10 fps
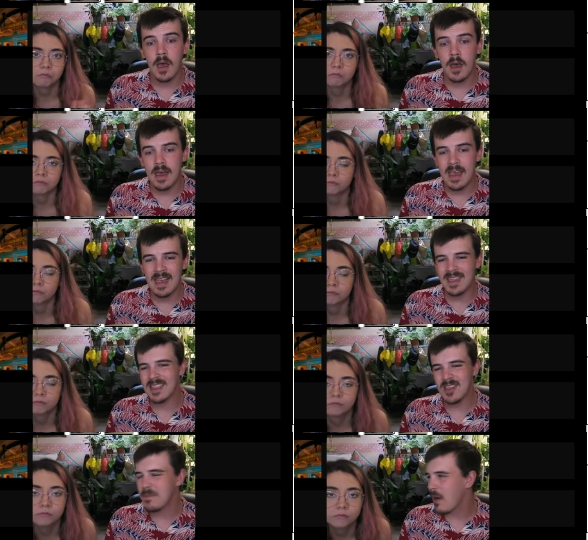Speaker 1: Uh, it,
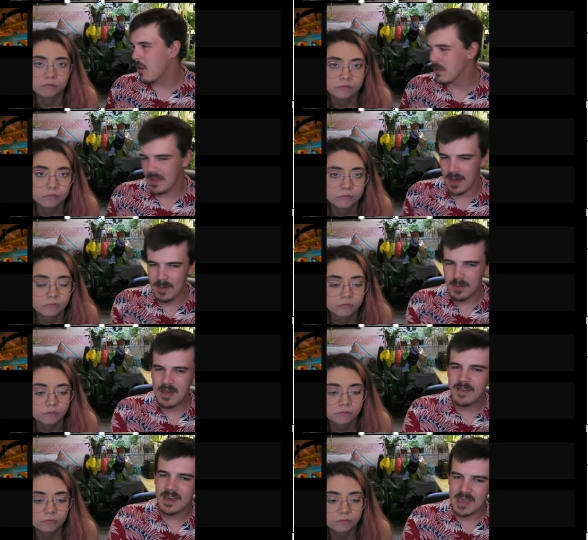it's on par with that. Maybe
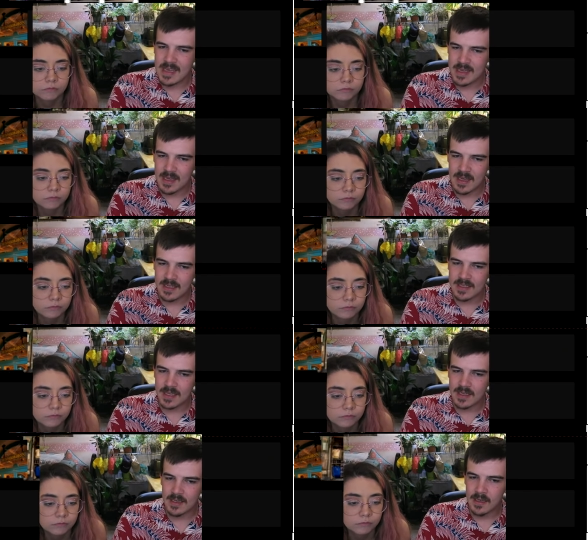even E. It is
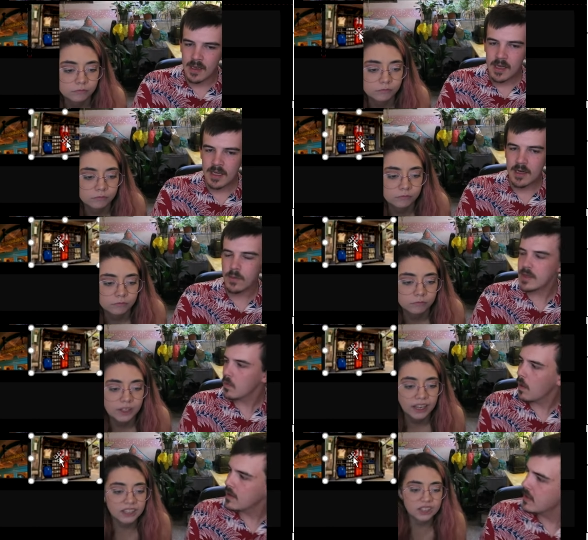like, you know, when you're walking.